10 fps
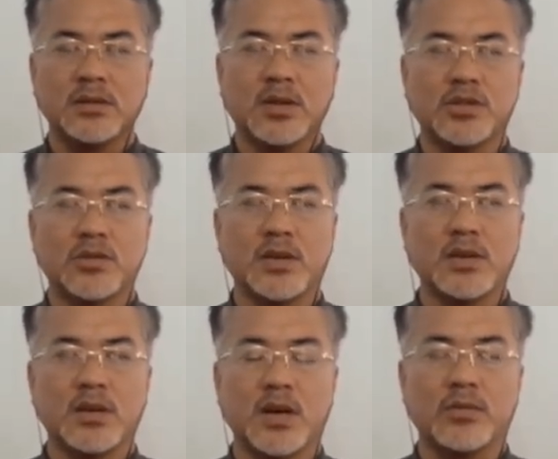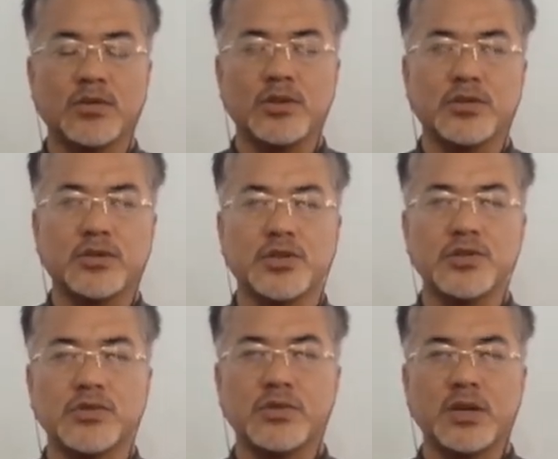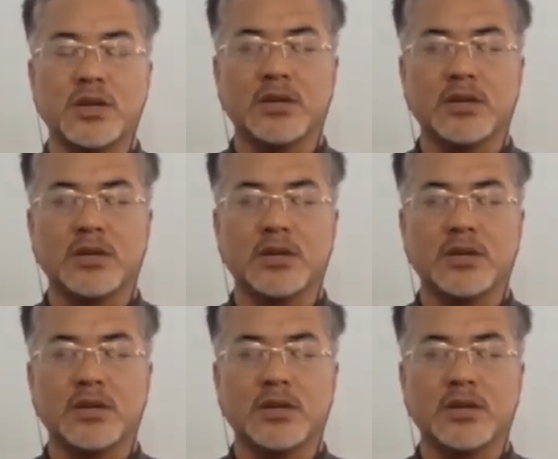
Actually, I am going to teach you today